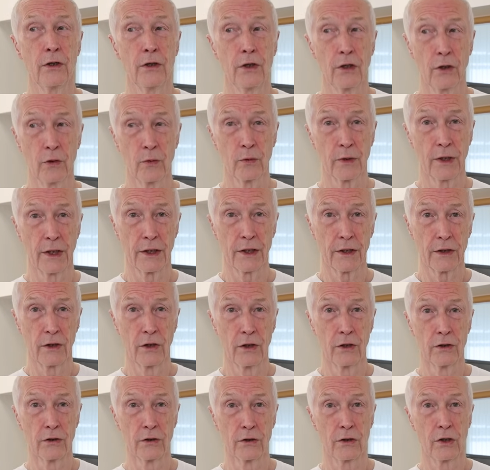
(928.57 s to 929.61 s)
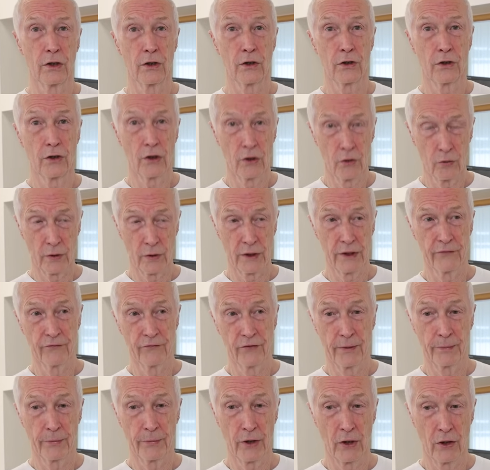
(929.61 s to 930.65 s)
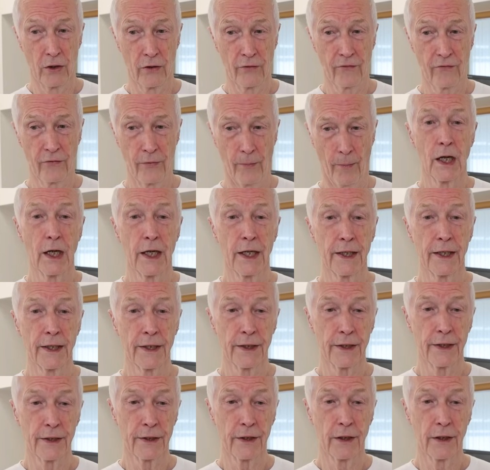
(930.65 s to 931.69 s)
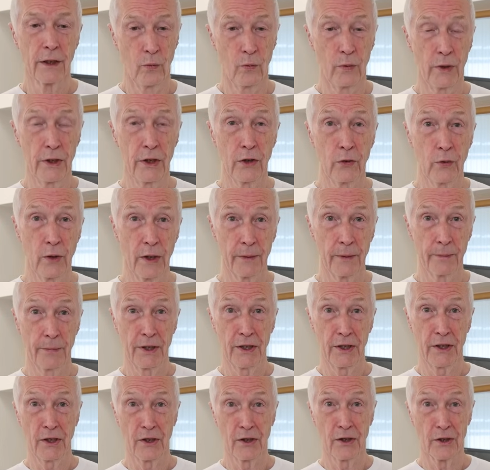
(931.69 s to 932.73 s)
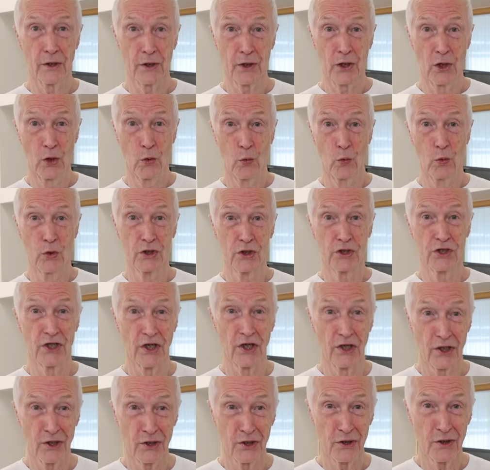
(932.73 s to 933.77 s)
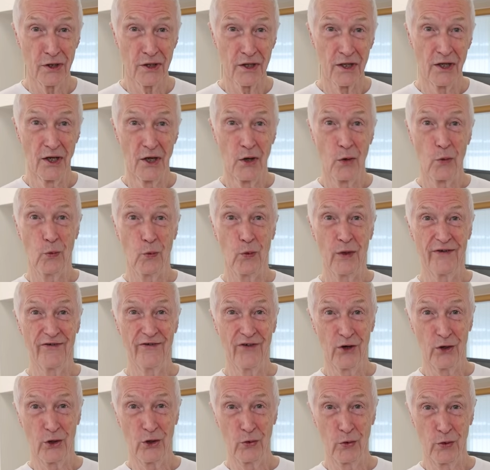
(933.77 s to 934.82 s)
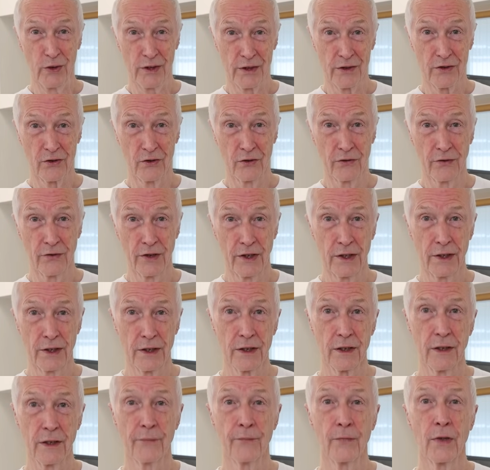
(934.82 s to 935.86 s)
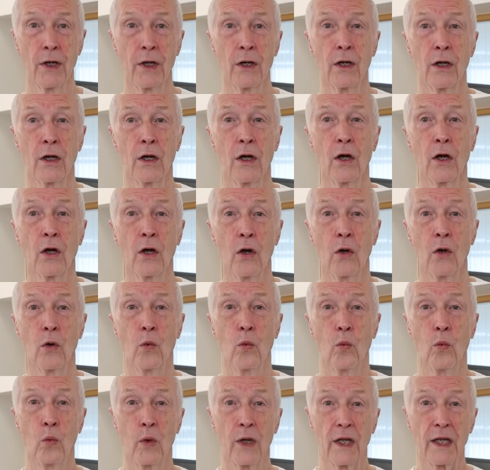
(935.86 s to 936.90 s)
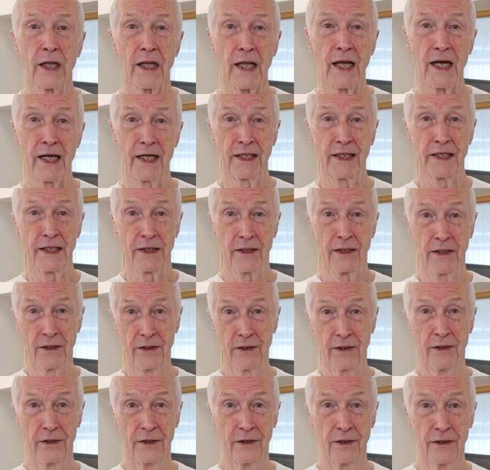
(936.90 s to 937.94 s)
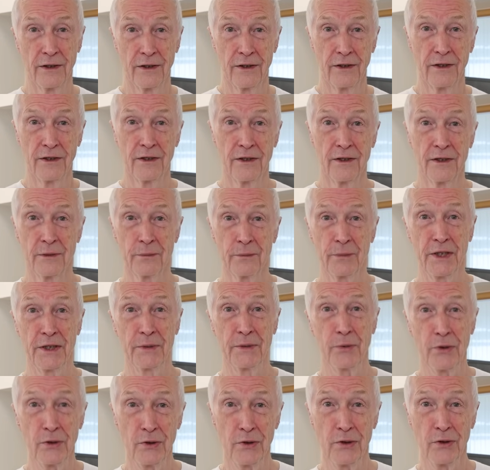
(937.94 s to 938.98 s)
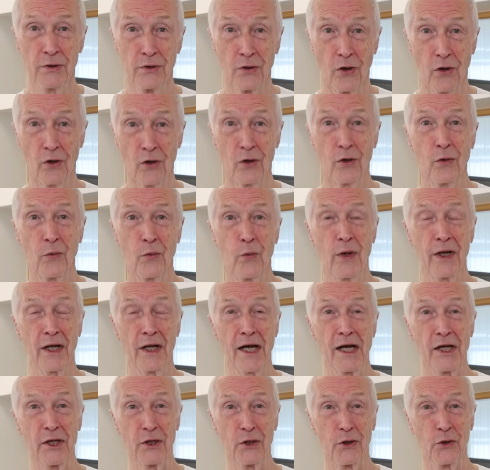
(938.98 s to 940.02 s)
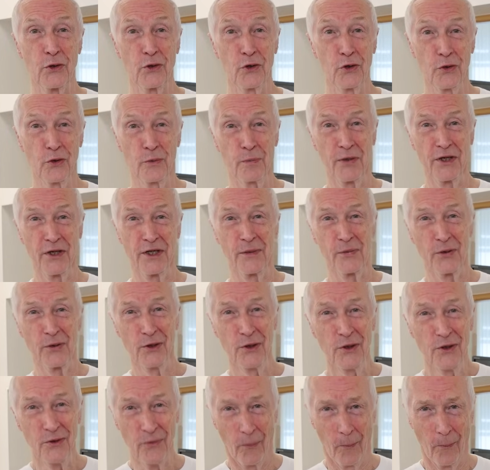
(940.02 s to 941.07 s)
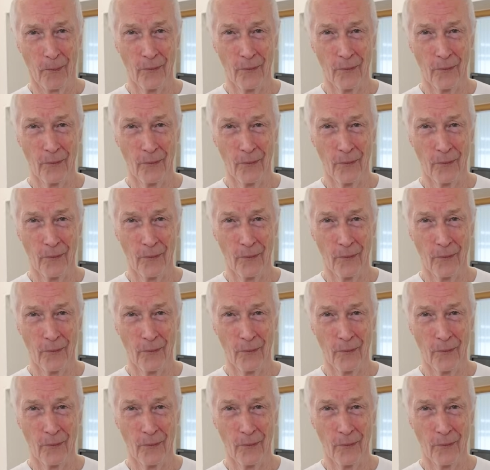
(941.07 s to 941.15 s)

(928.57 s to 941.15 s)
Don't get conned, don't get ripped off. And we do it because we're Chards. We've always done this. We like people, or we like good people,